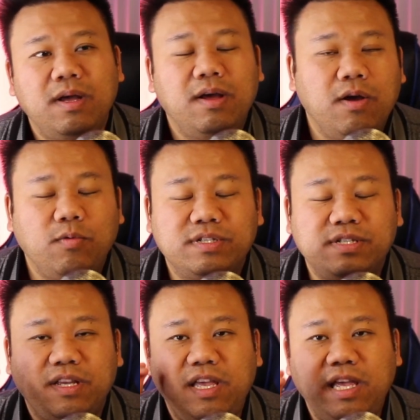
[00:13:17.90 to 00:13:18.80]
with
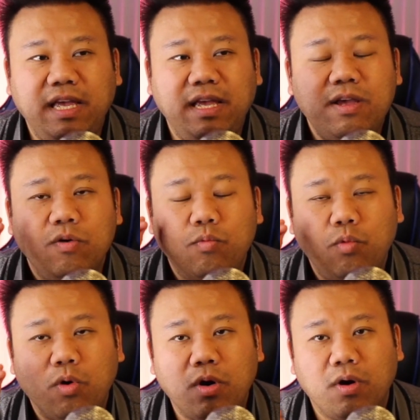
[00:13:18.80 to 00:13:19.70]
the key
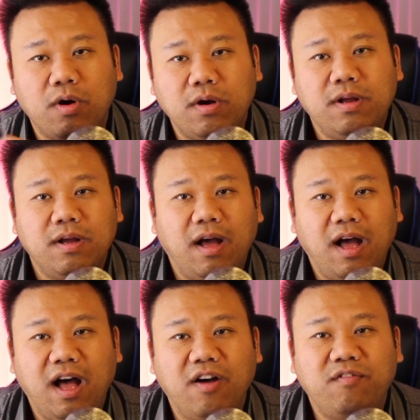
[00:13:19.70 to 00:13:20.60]
word
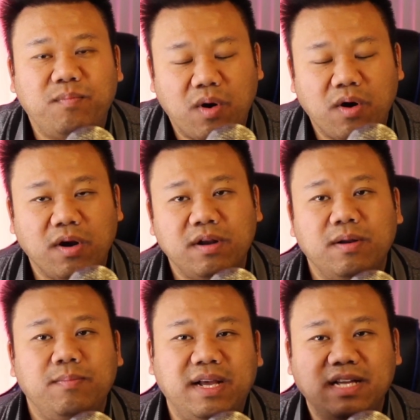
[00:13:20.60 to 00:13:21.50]
of burn
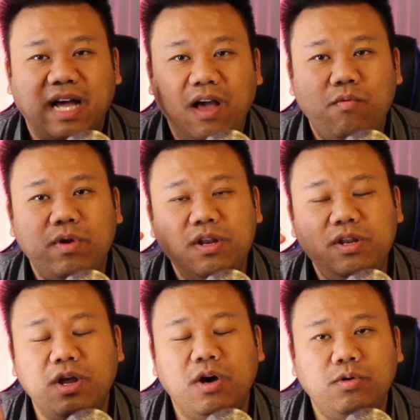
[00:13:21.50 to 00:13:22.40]
because I want to
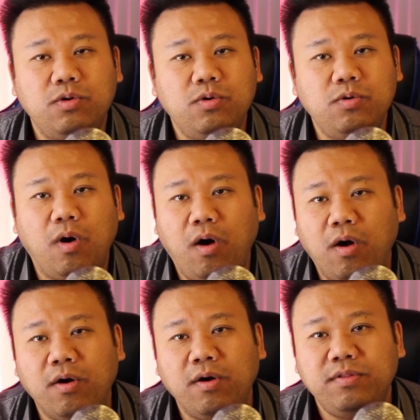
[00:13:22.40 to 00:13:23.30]
know who
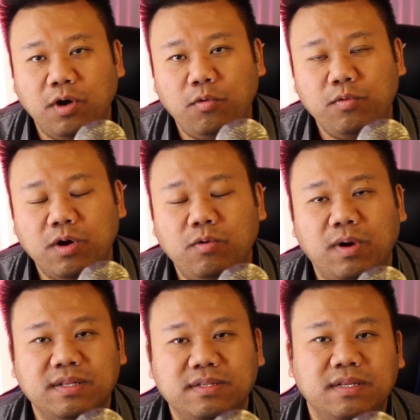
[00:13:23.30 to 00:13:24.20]
are the real
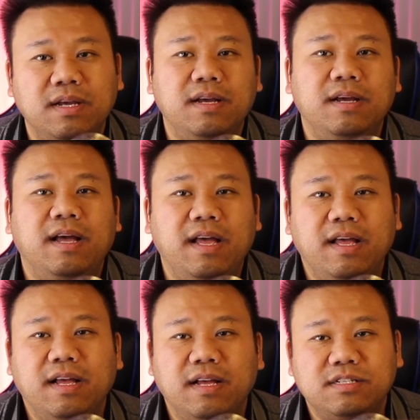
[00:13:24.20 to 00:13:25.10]
ones.
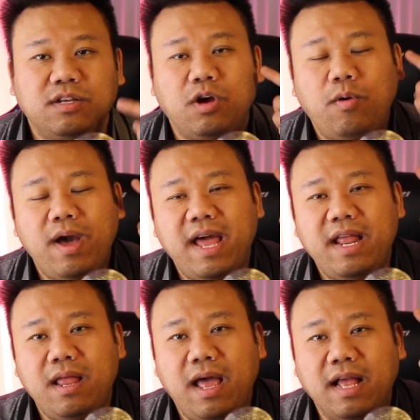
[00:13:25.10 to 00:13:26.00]
So go ahead
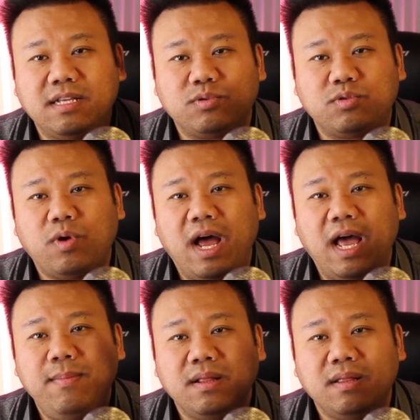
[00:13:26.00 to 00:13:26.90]
and
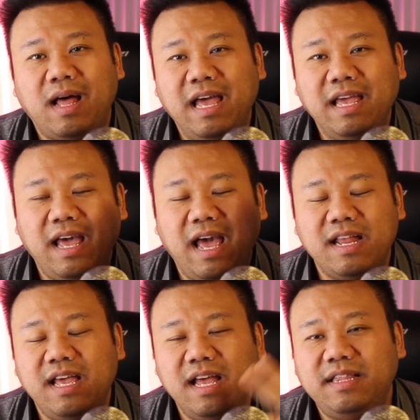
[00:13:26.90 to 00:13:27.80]
subscribe, like,
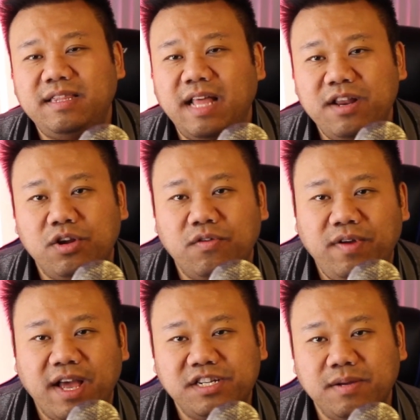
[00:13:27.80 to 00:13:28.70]
and hit that
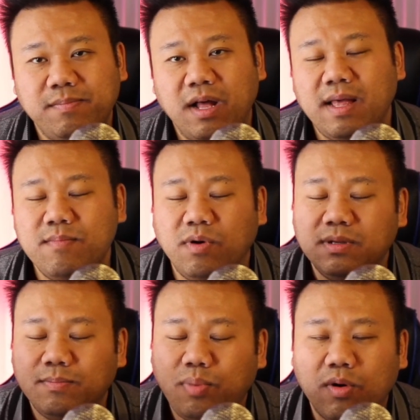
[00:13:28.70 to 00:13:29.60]
notification bell. And most
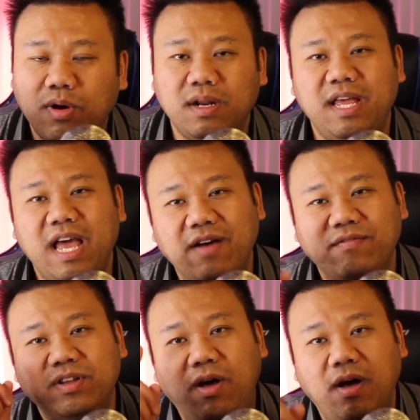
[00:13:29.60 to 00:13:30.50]
importantly, have
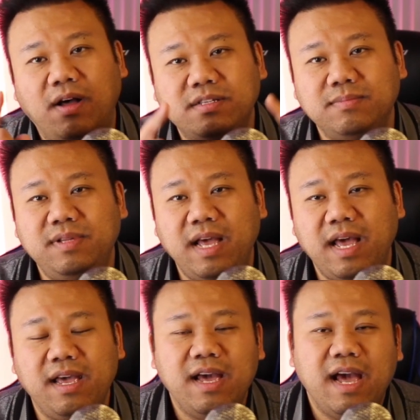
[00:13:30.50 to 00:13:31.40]
an awesome
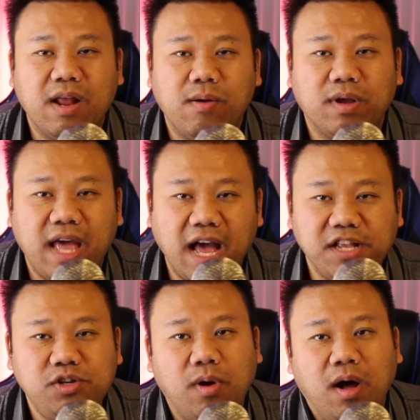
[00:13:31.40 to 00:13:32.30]
day and I will
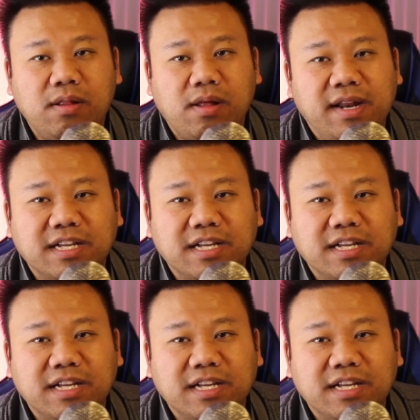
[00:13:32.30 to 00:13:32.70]
catch you all on the next